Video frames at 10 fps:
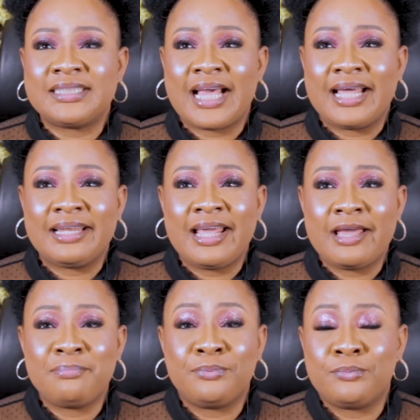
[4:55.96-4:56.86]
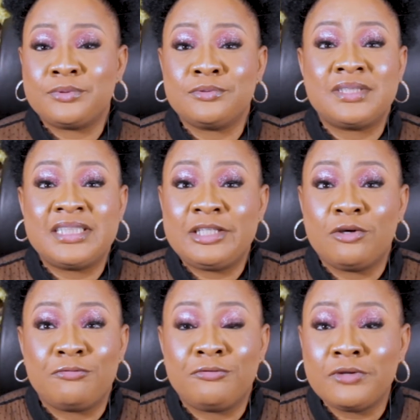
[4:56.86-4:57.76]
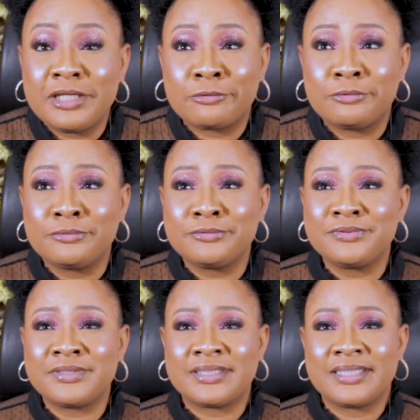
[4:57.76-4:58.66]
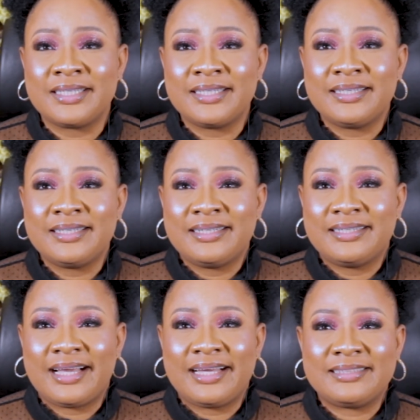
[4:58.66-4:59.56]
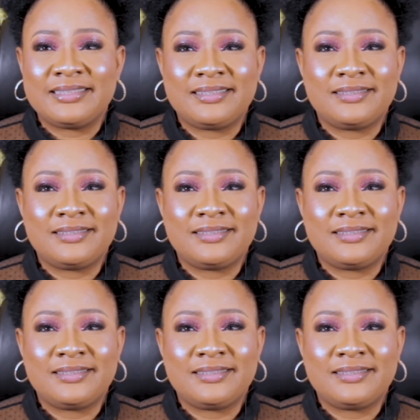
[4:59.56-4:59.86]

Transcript: can help to see your follicles, and